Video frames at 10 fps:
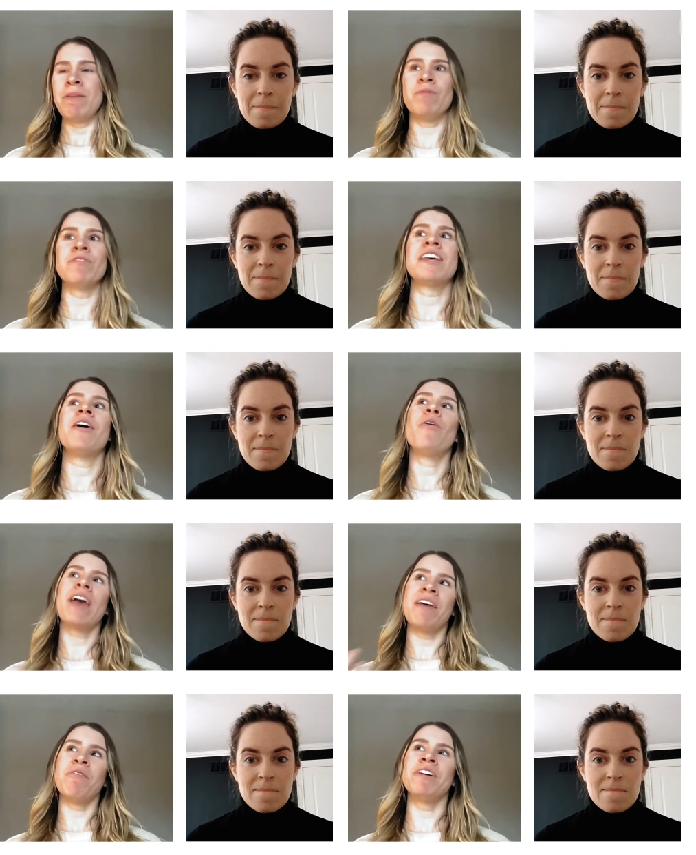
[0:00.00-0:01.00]
Speaker 1: people say,
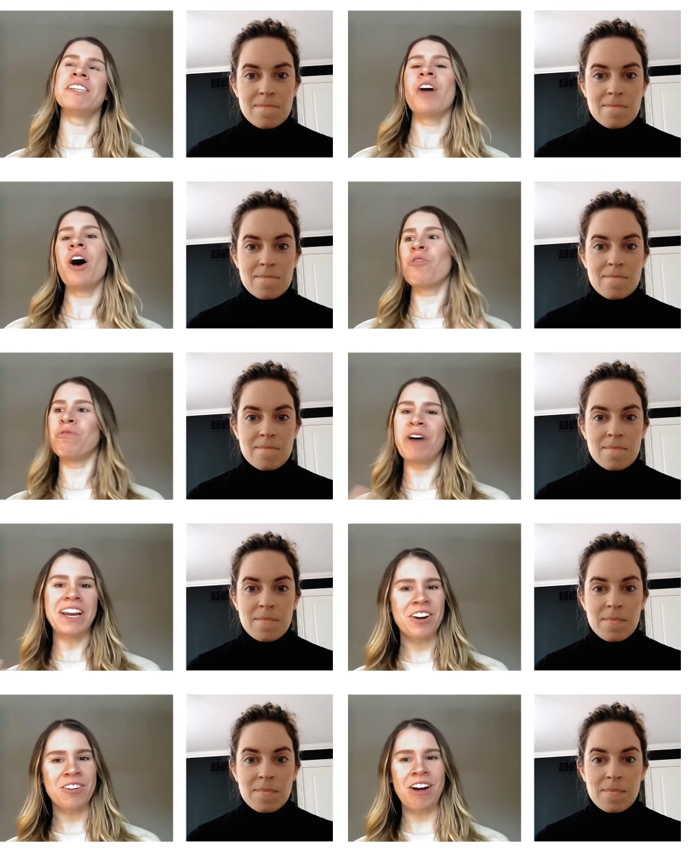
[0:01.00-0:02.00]
okay, well, it's not quite
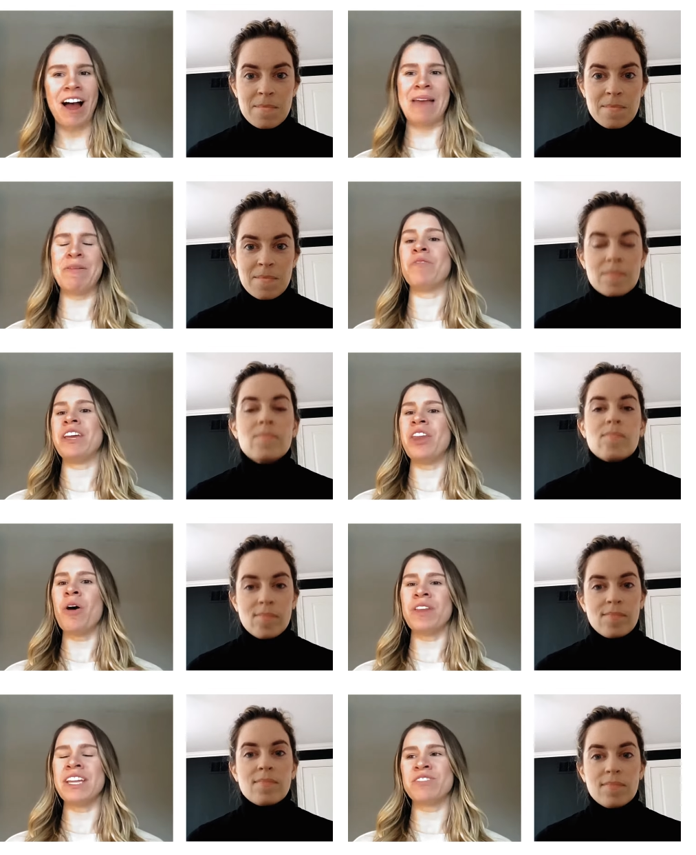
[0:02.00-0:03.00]
a crime. You know, they
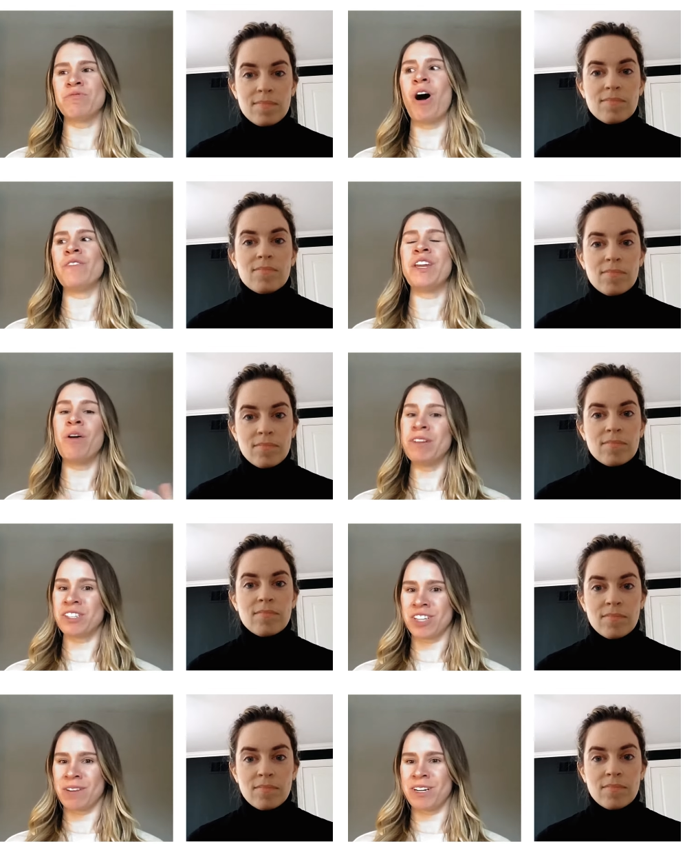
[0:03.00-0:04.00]
know that it's wrong, they know it's
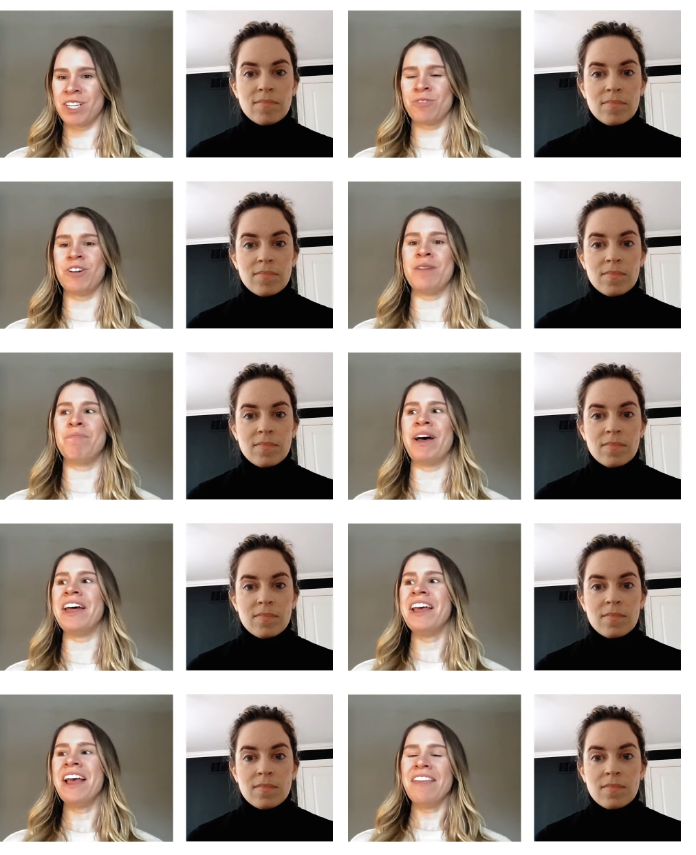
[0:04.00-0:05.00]
discriminatory, but
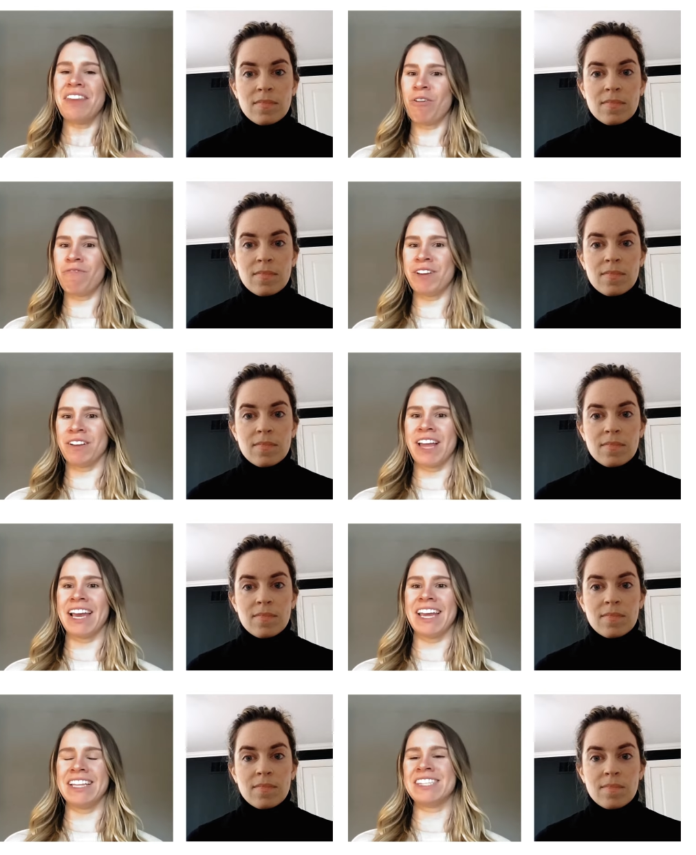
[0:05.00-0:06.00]
they don't feel
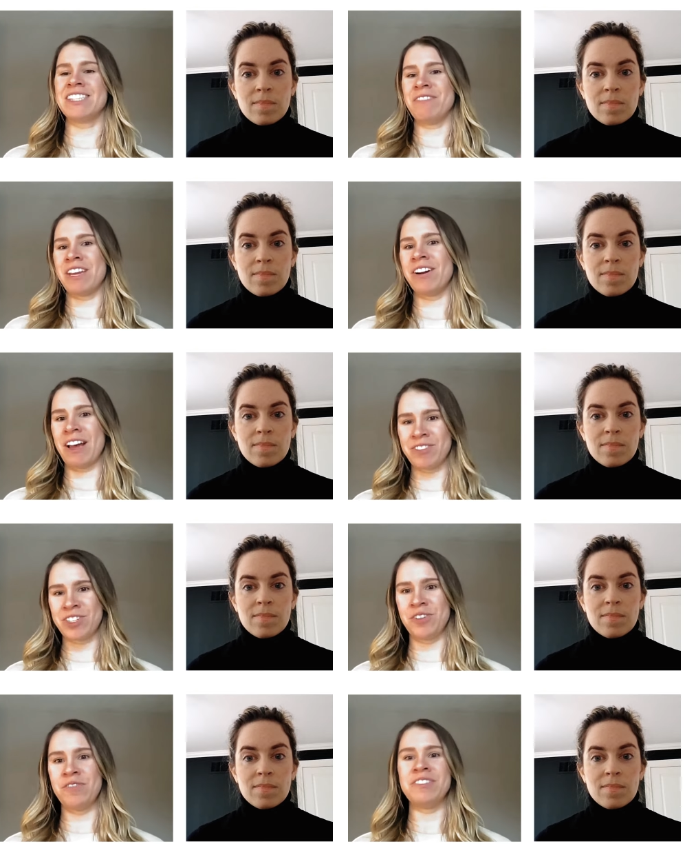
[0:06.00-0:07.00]
like it's severe enough
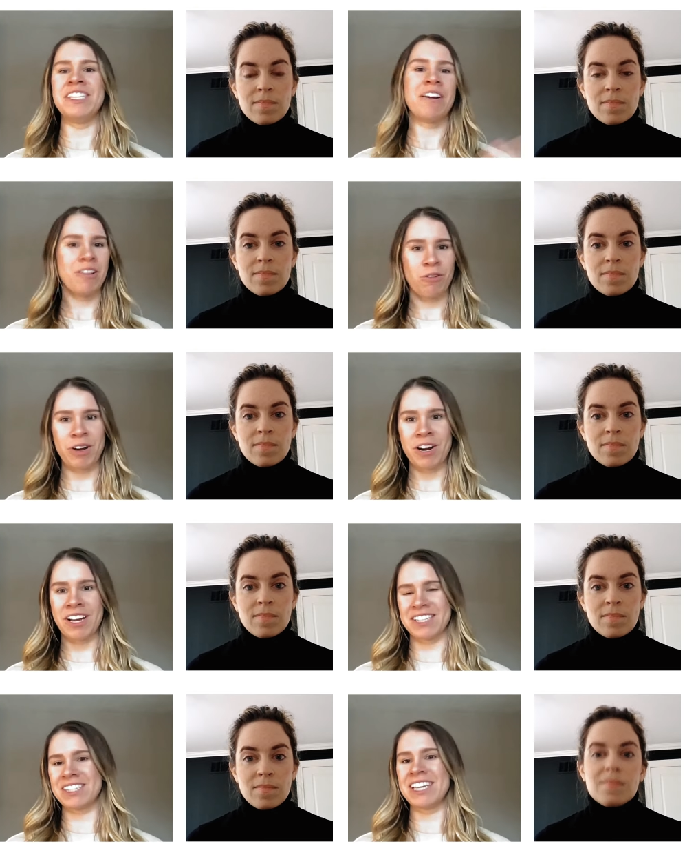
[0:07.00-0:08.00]
to seek out a lawyer
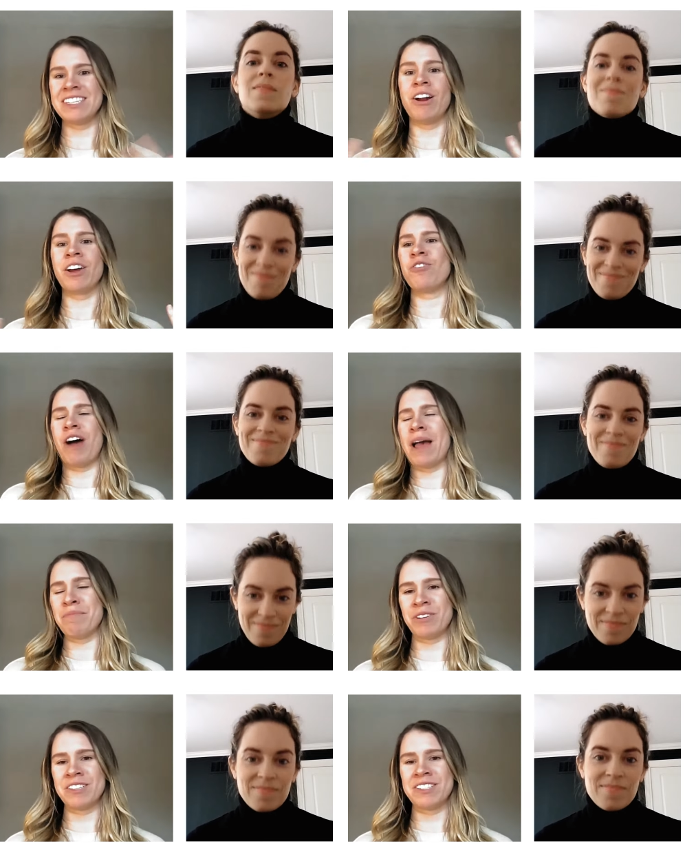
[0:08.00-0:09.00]
because it's, it's, not a crime per